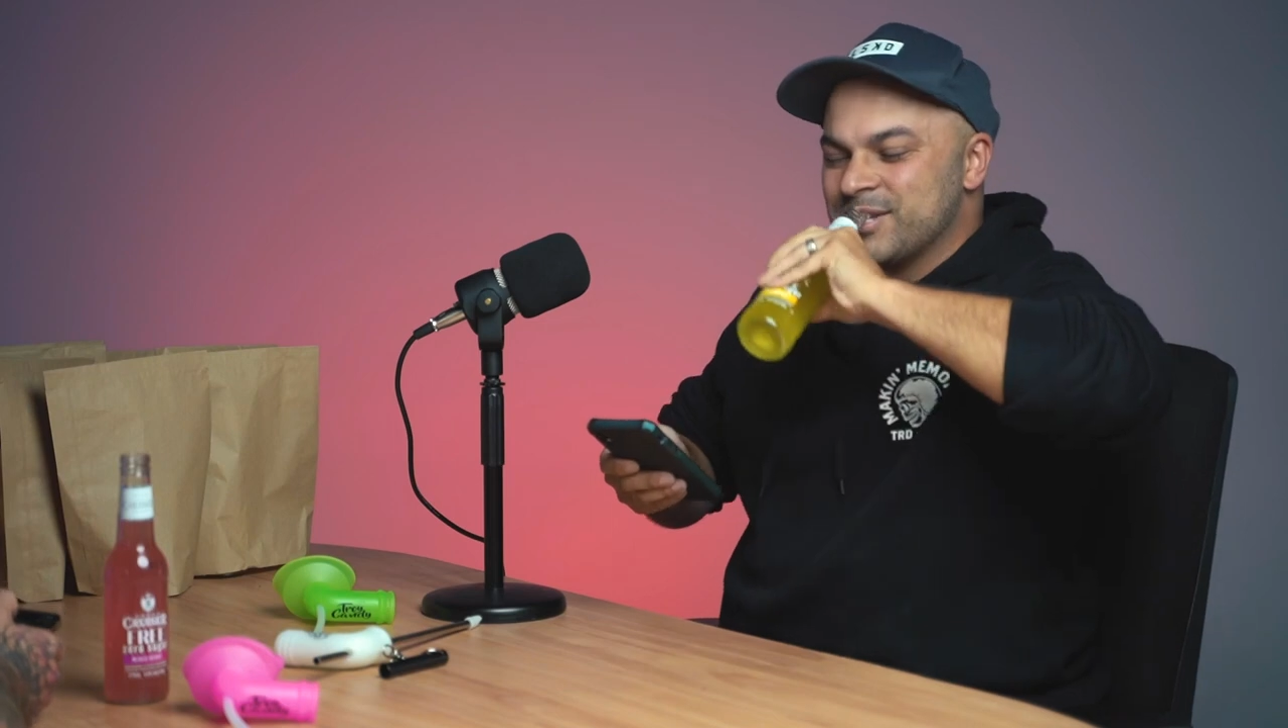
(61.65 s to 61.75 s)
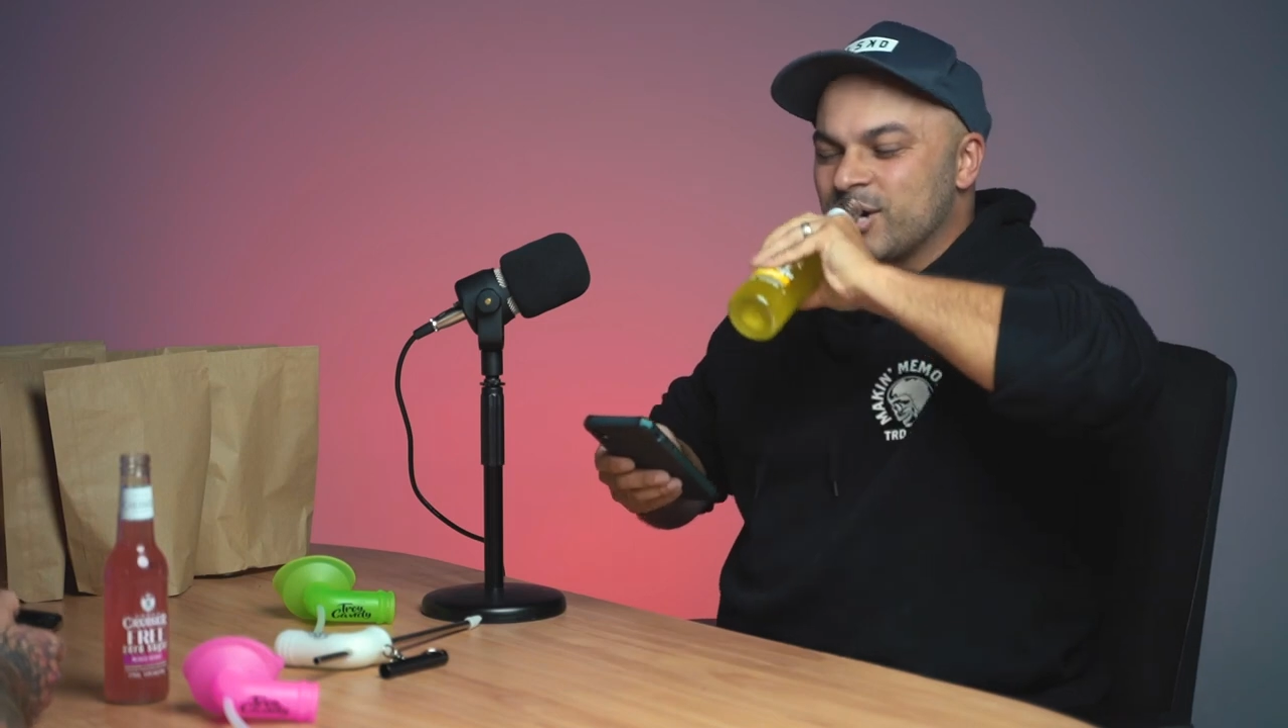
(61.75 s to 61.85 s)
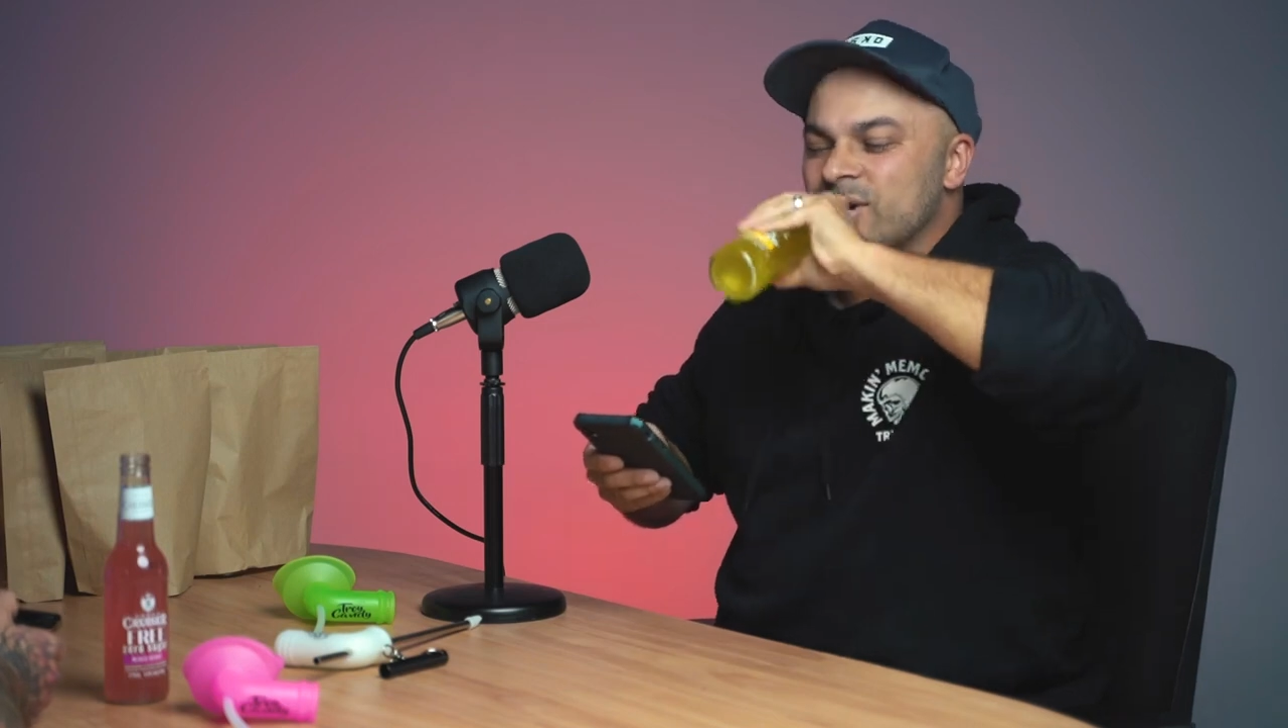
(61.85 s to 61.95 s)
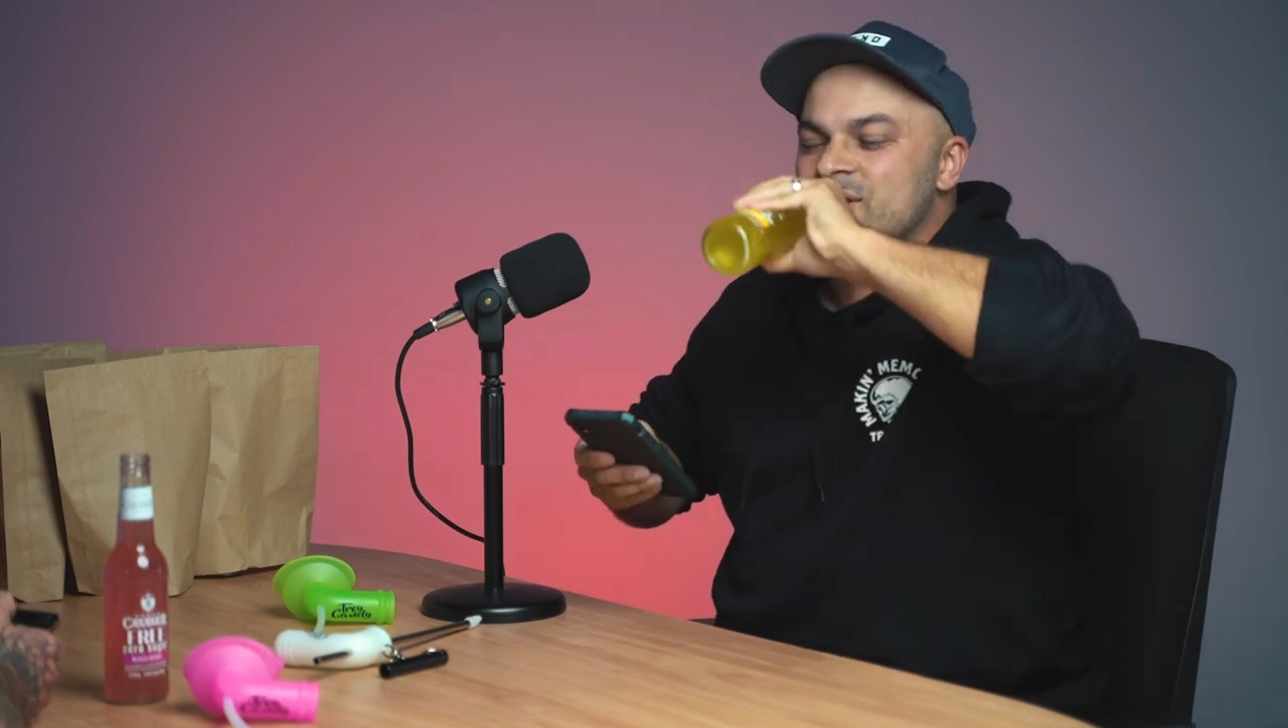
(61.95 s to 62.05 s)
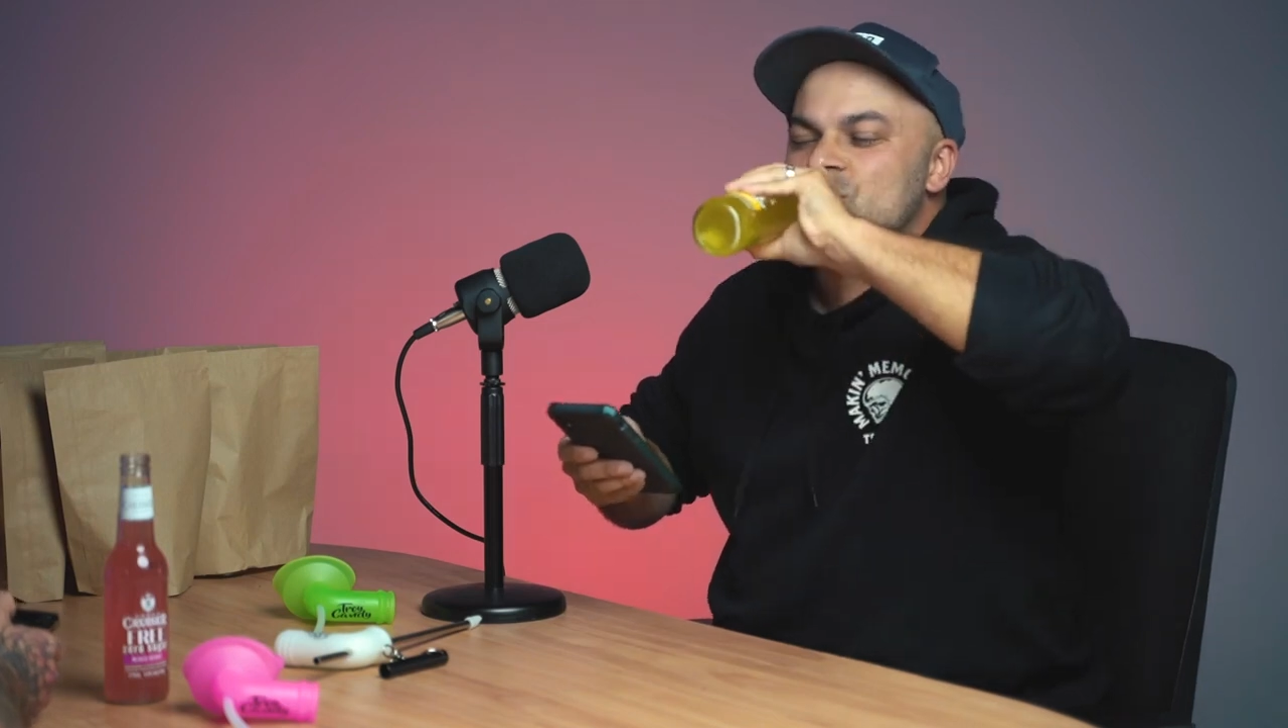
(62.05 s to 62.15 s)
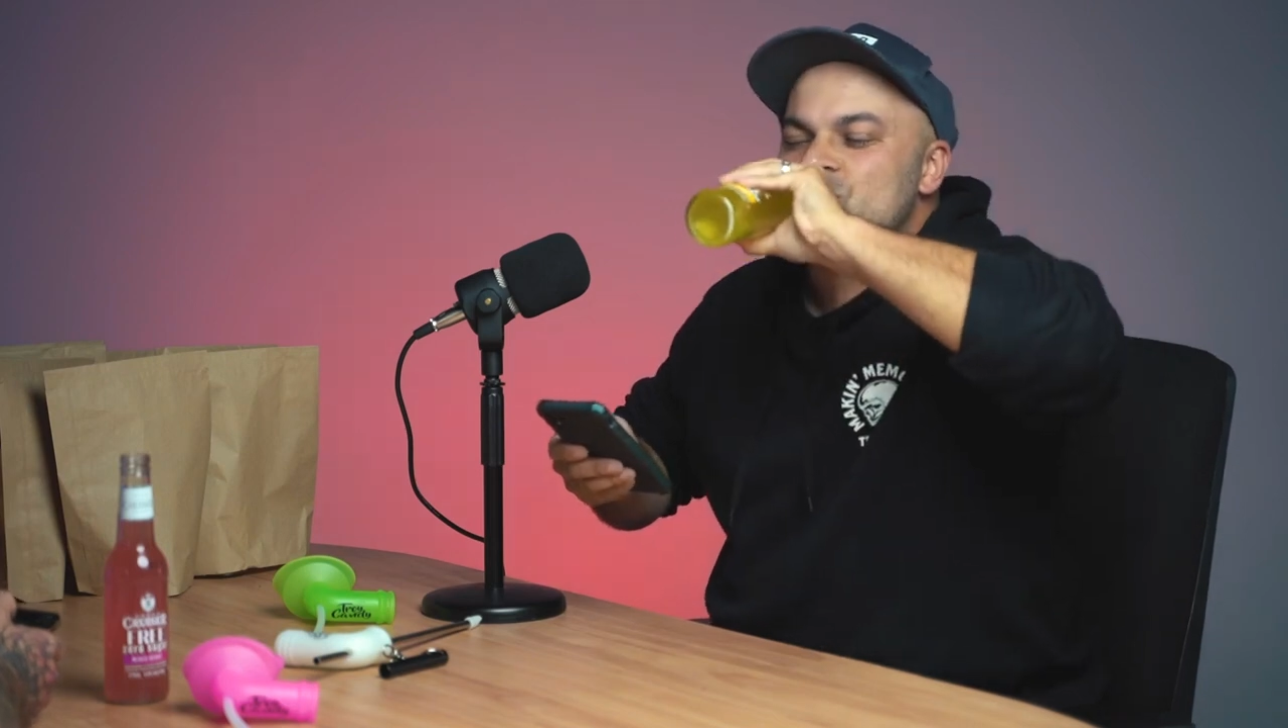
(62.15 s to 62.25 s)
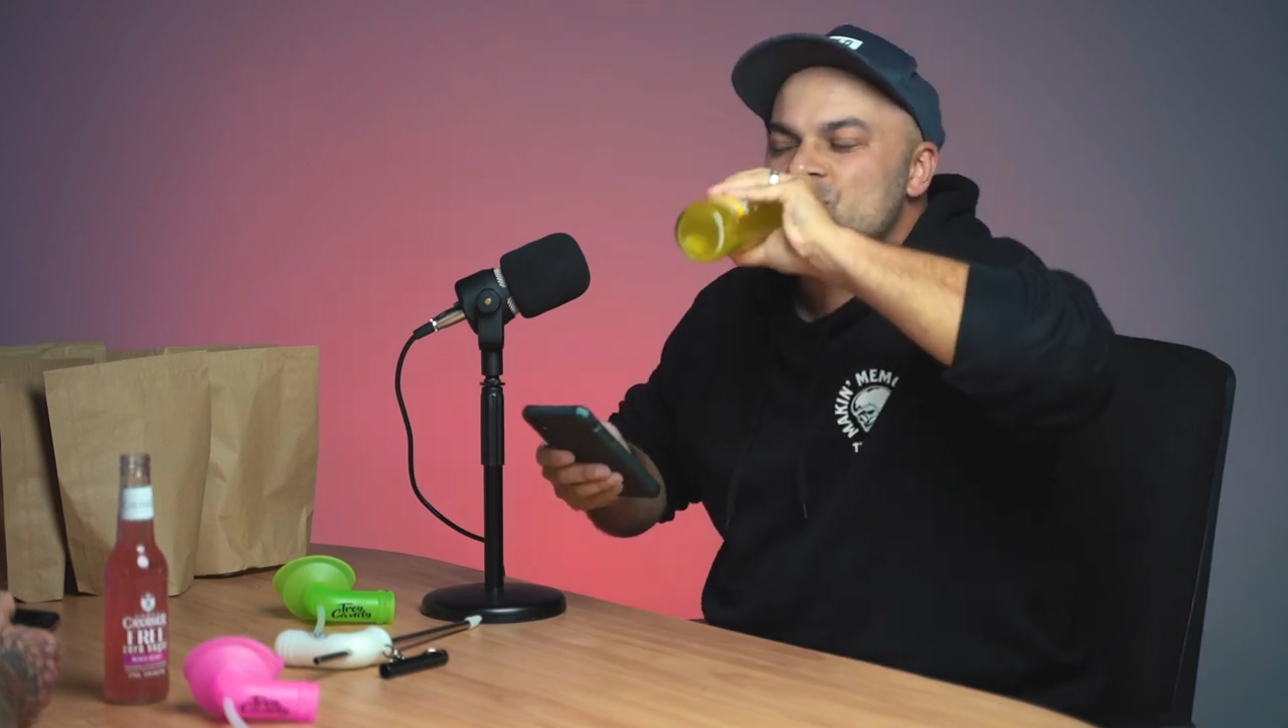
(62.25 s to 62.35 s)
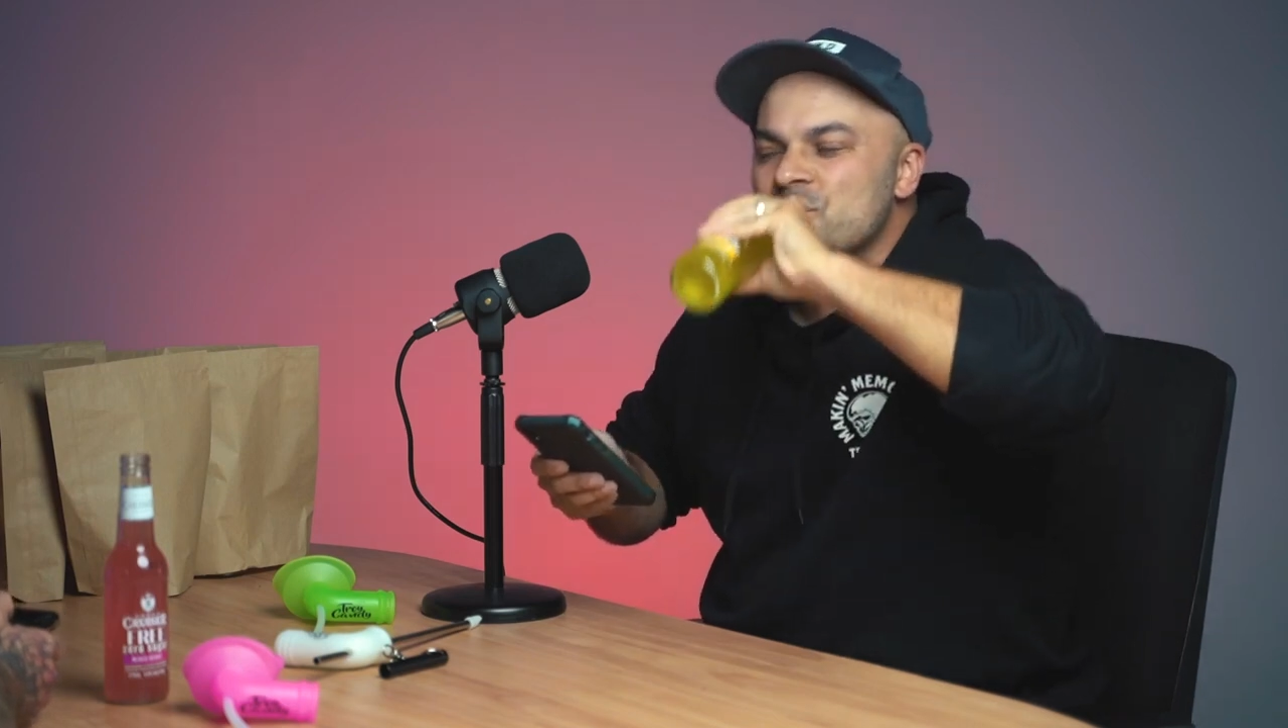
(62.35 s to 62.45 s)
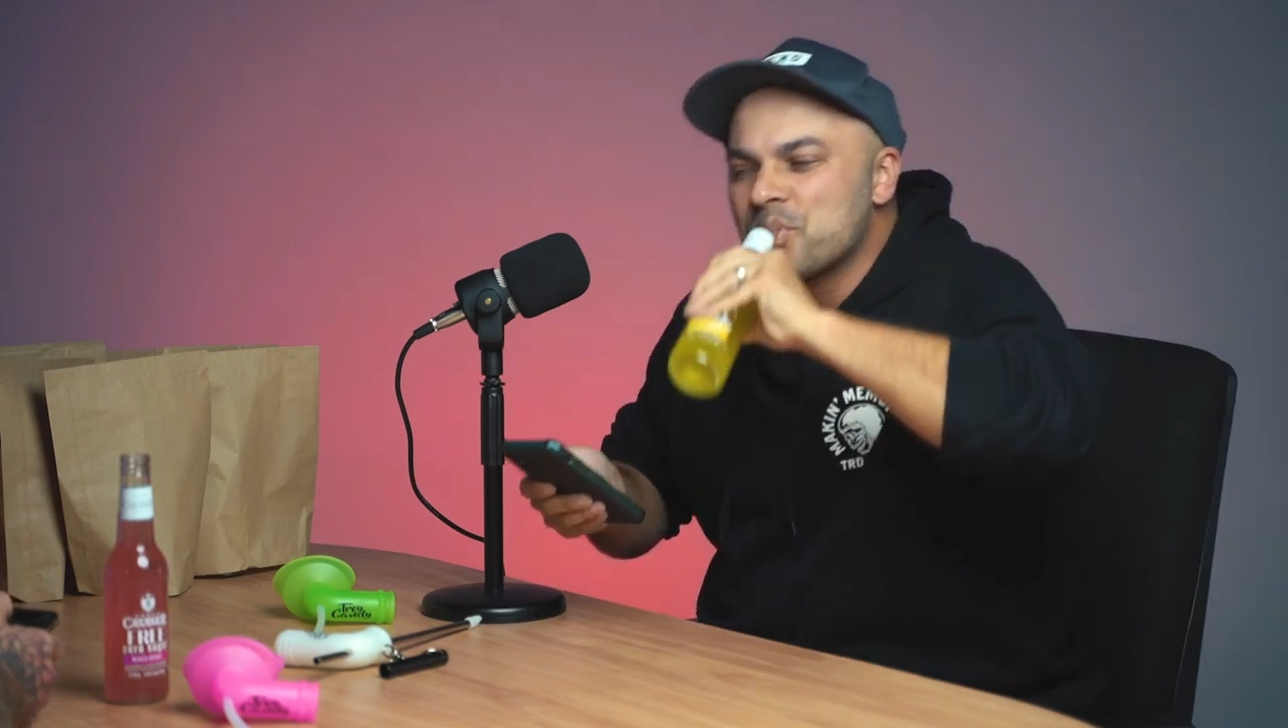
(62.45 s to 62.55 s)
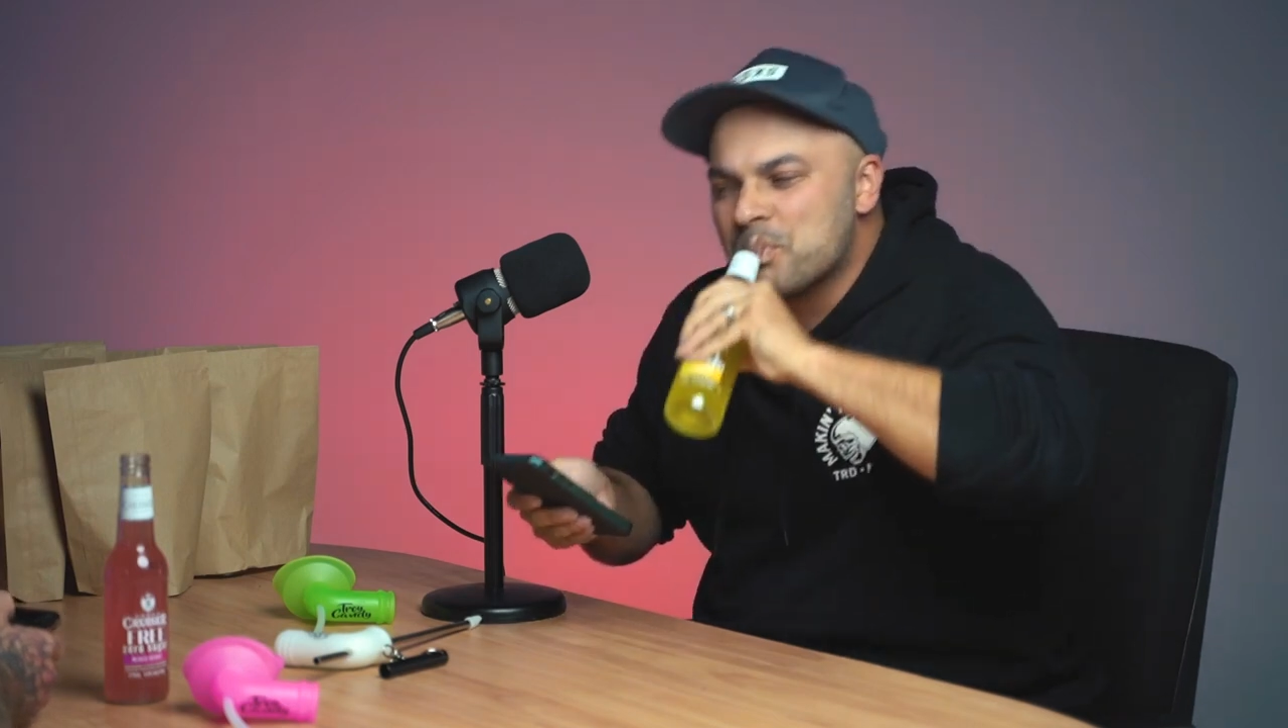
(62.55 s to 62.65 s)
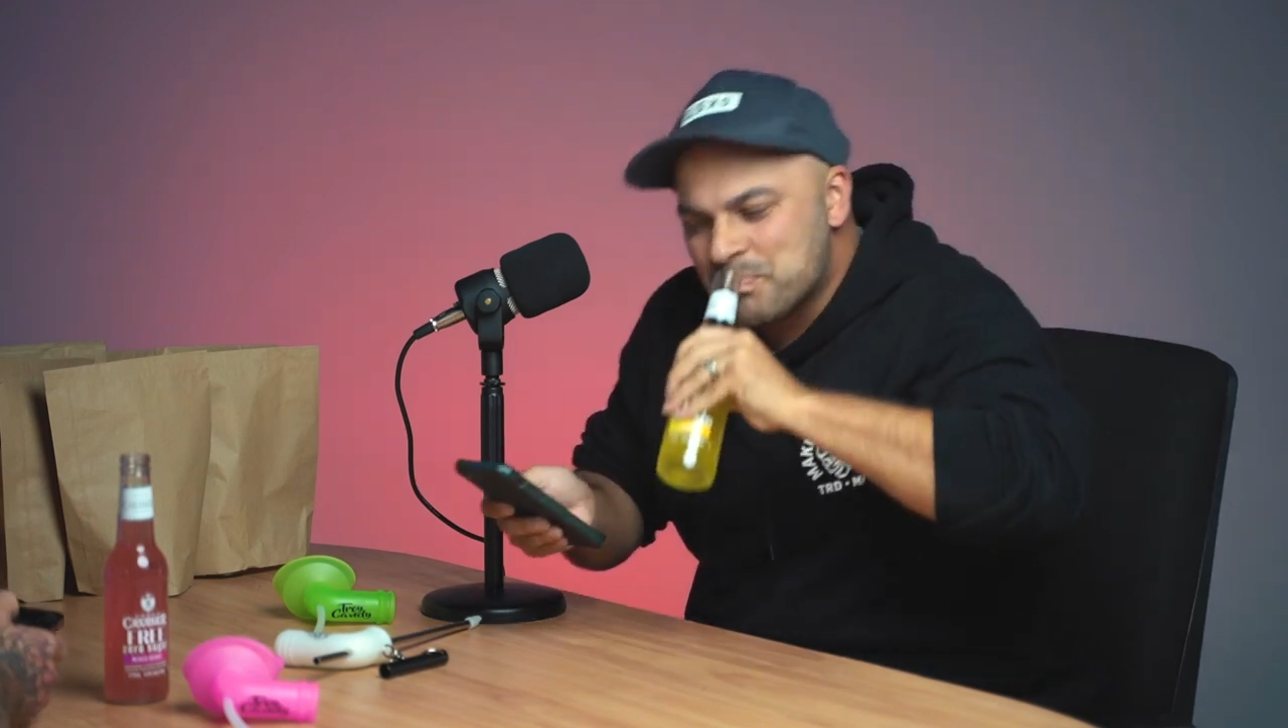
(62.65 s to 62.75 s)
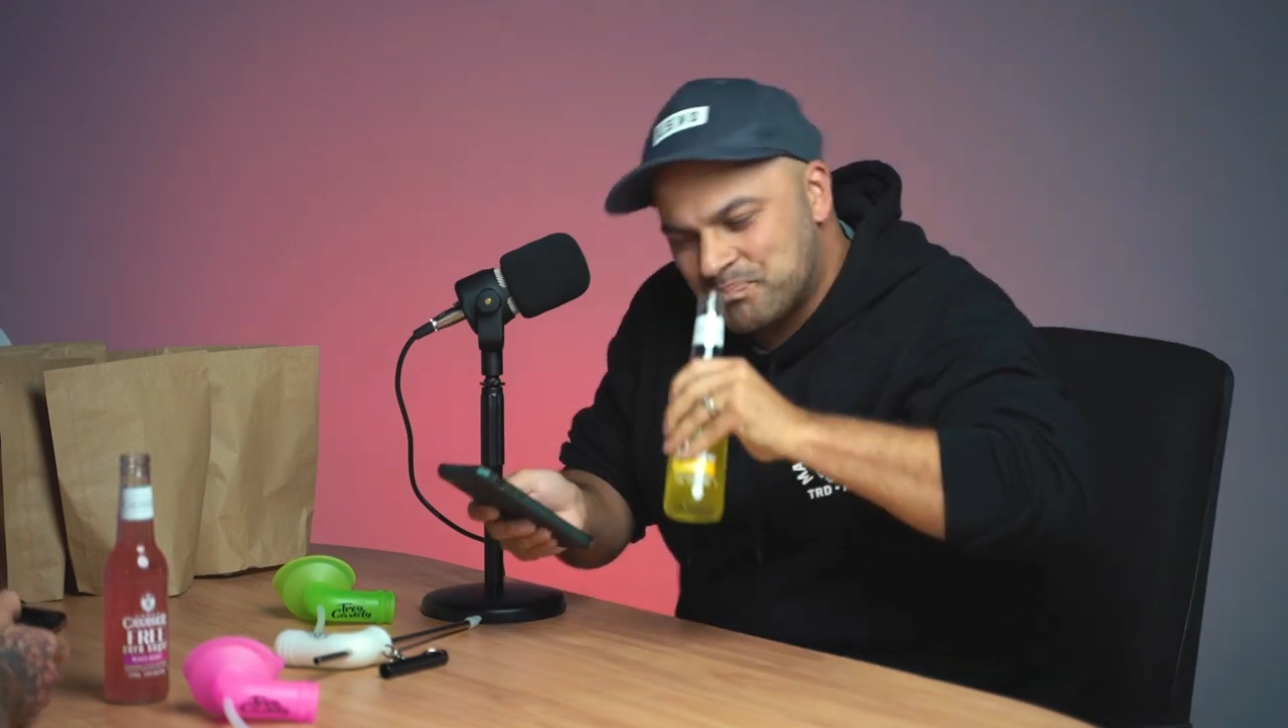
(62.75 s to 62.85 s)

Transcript: All right,